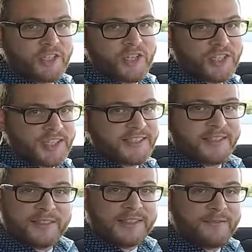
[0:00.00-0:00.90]
just
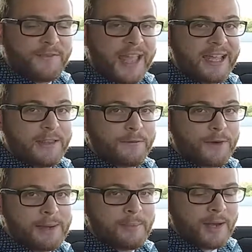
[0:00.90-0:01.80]
doesn't fit in the
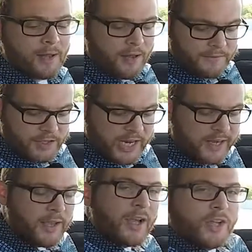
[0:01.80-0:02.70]
frame rail of the Jetta,